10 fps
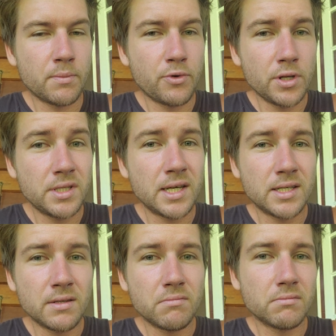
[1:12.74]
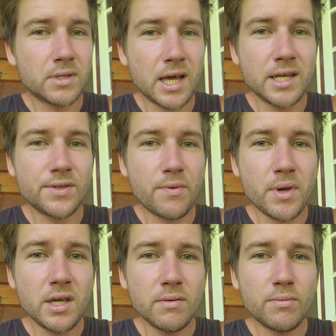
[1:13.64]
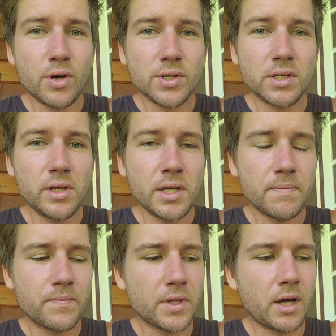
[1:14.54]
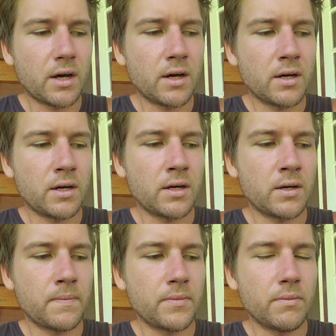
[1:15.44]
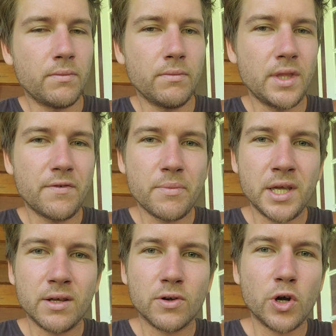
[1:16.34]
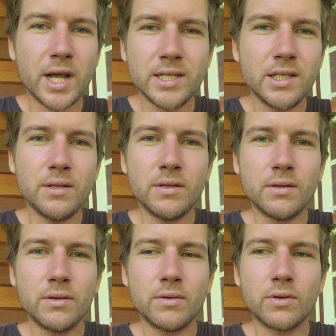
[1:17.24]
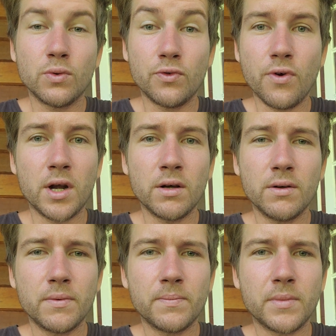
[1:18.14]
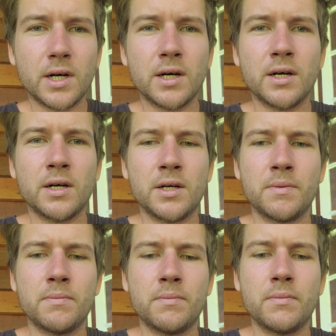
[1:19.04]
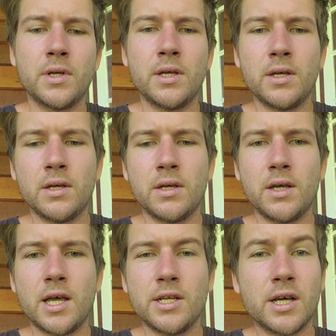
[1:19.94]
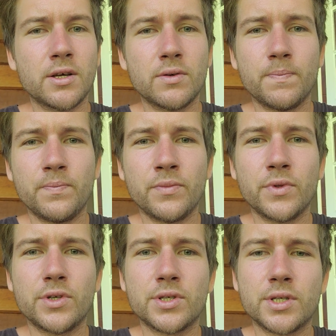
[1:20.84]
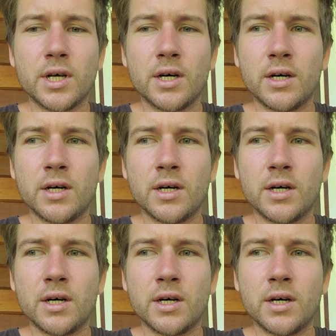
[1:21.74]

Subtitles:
Pretty decent Ks for me personally. Never been a crazy good runner, and yeah, just